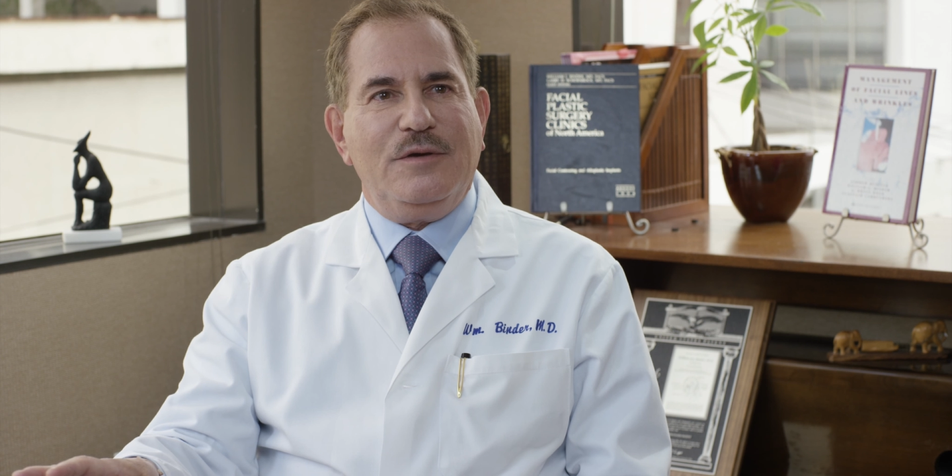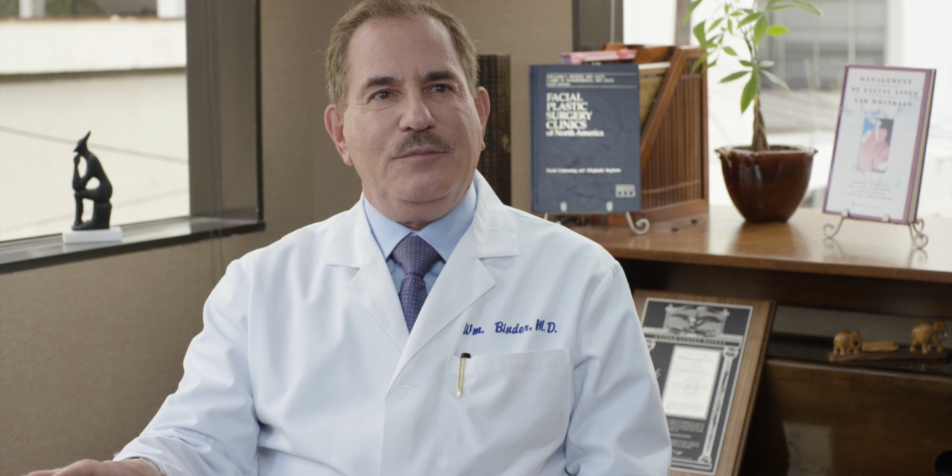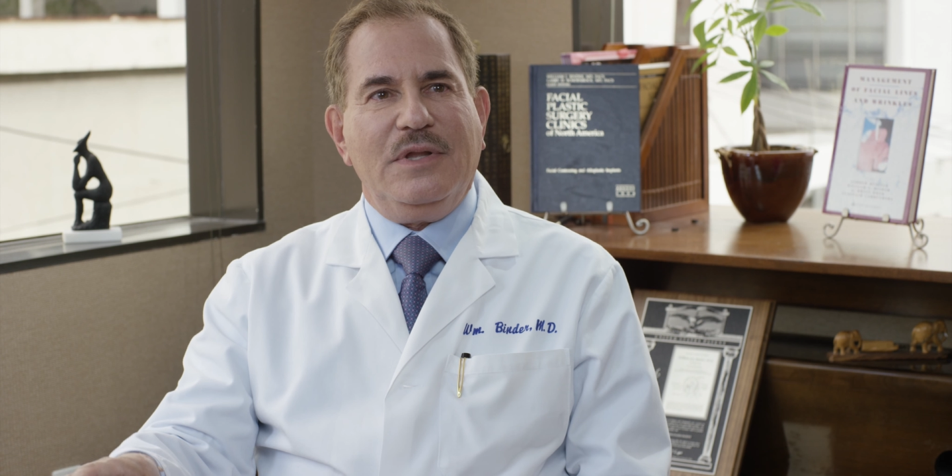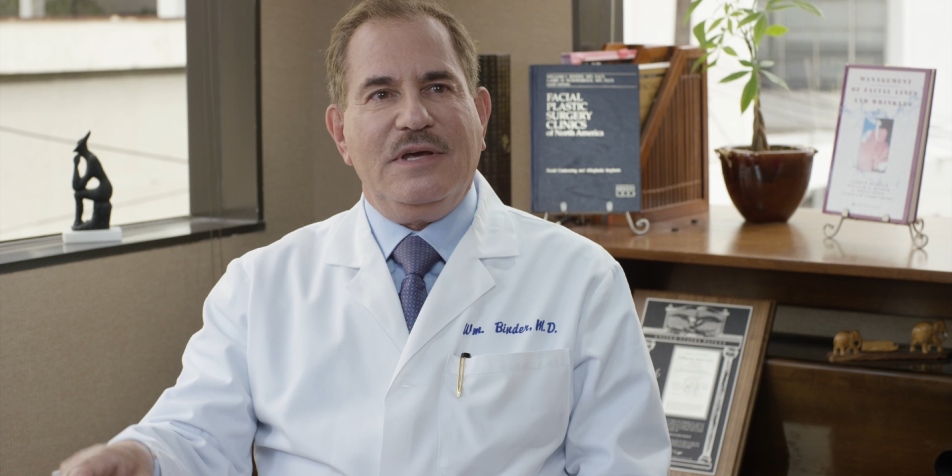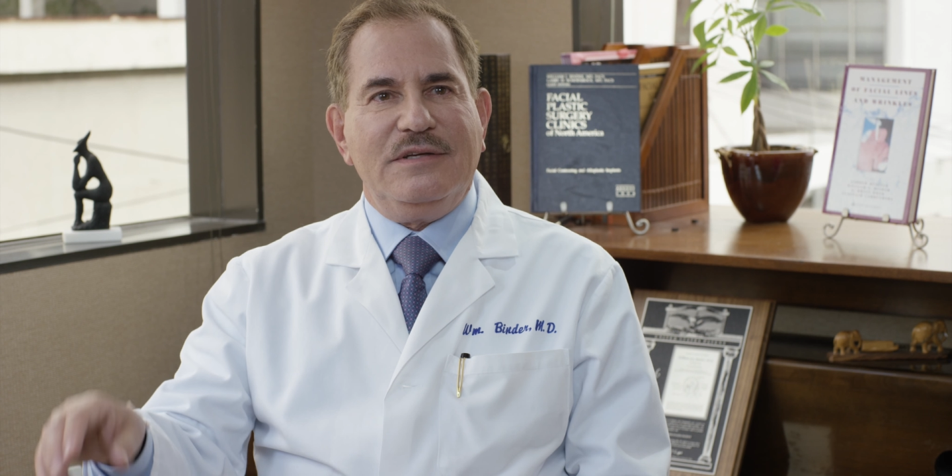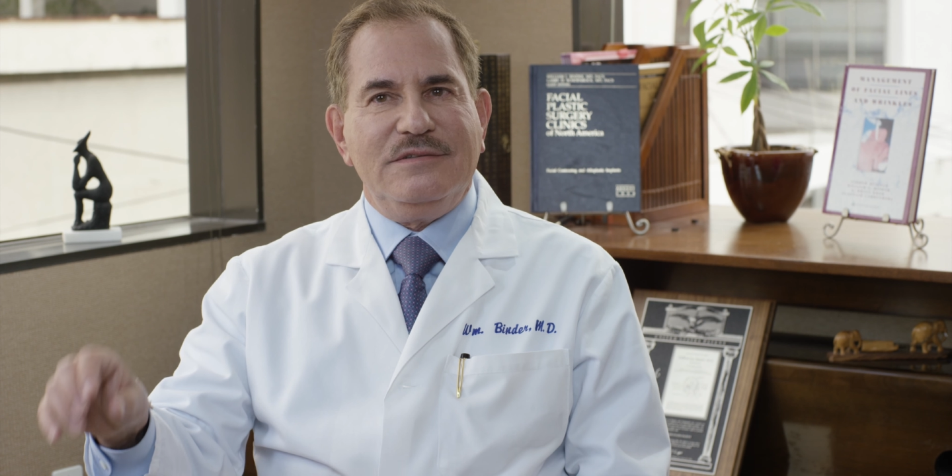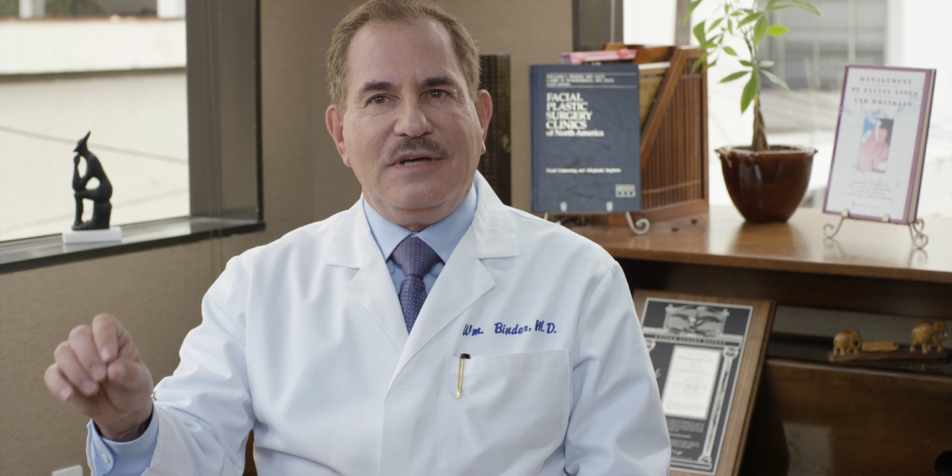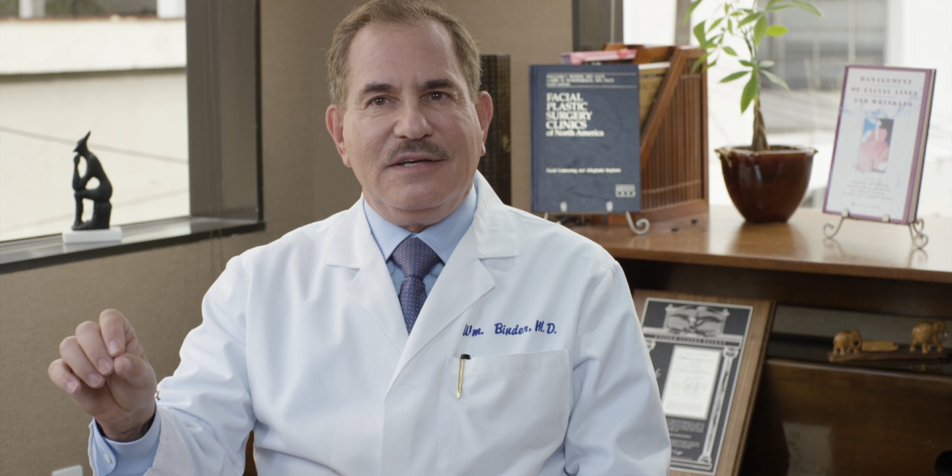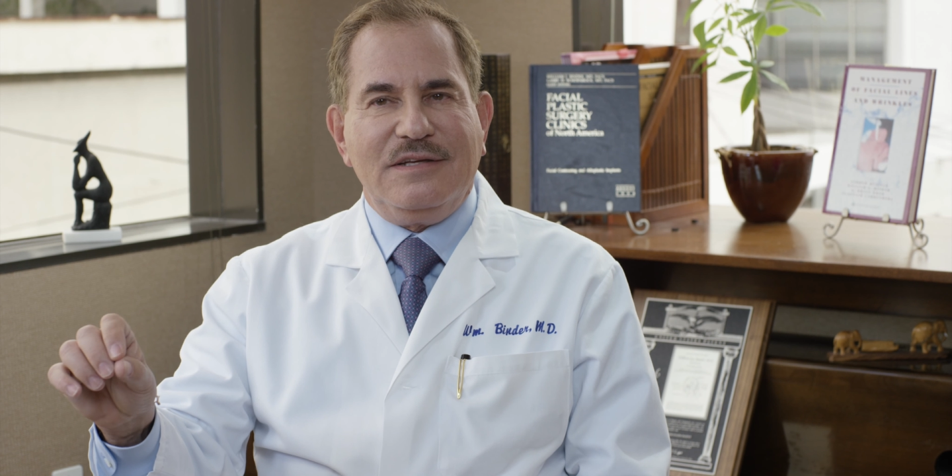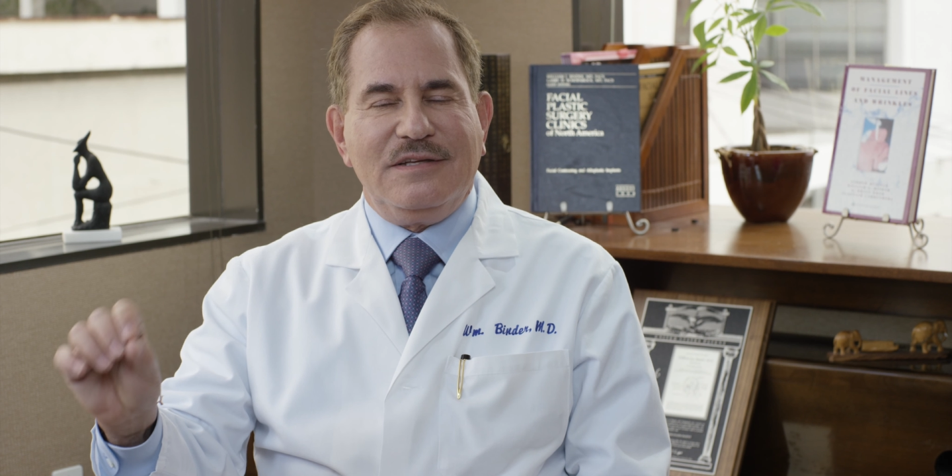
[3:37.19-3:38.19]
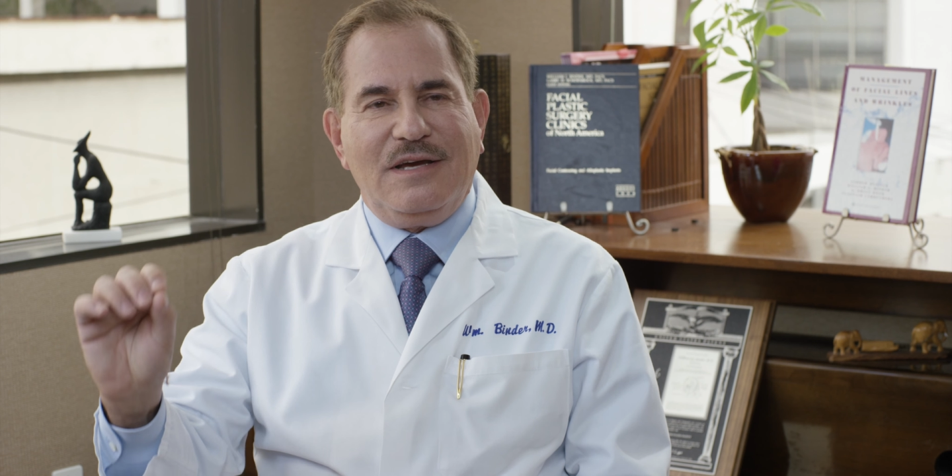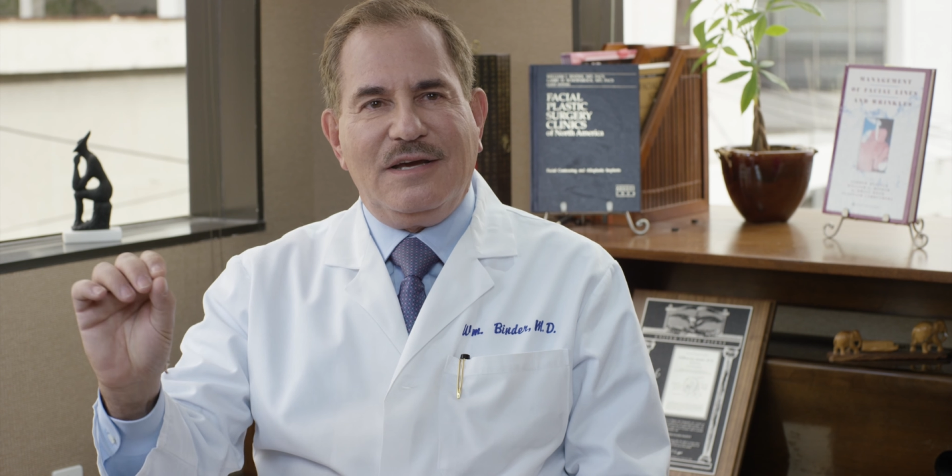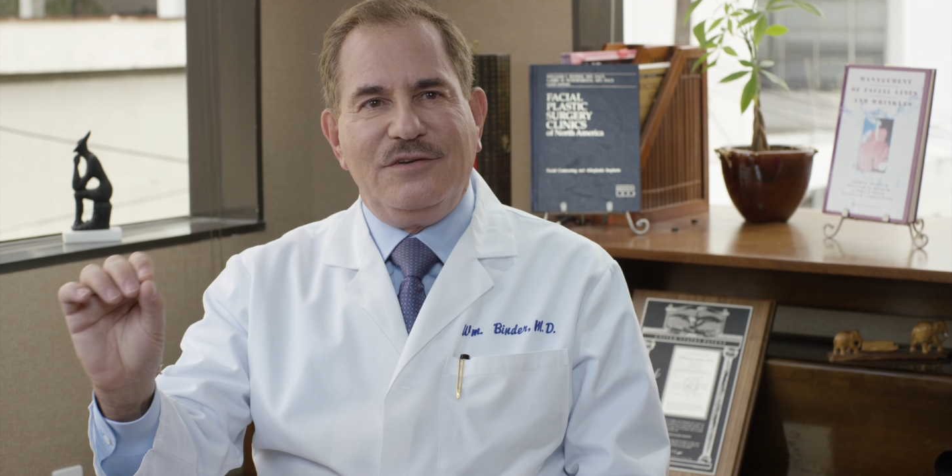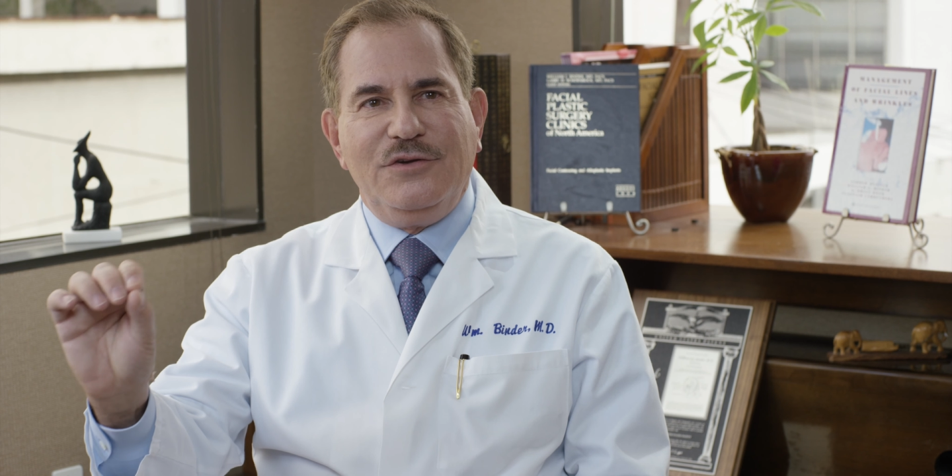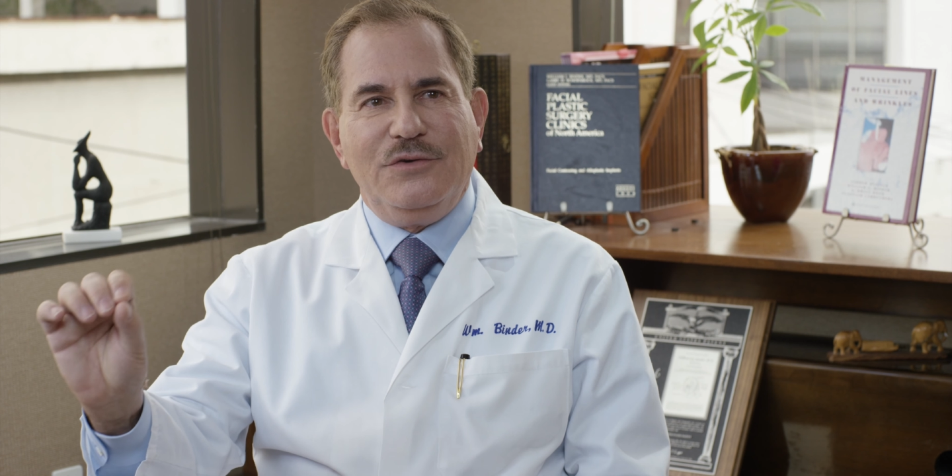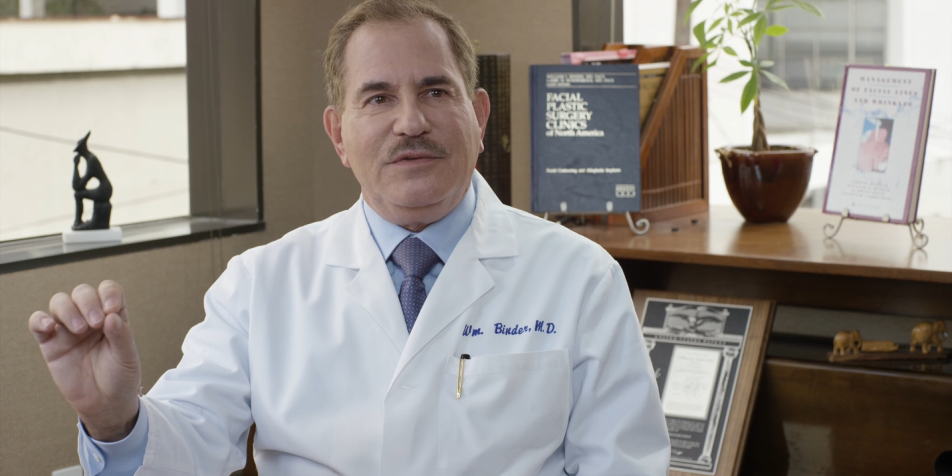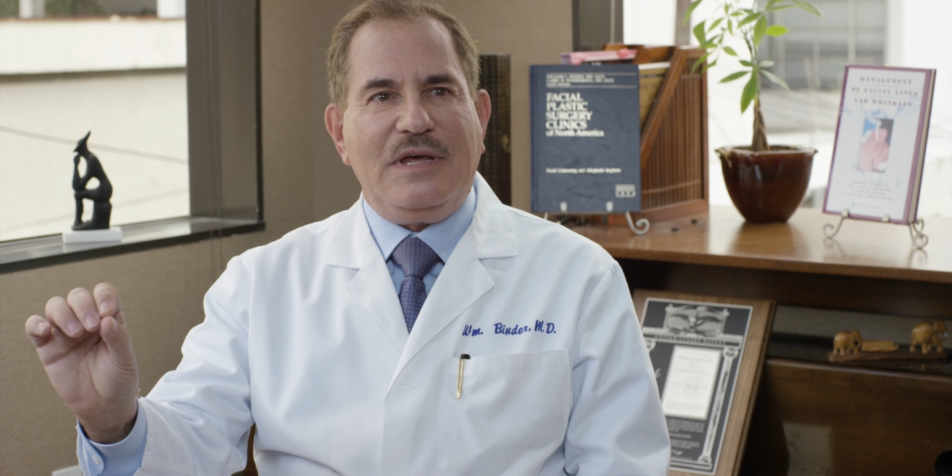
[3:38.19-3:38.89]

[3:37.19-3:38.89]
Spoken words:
implant, I knew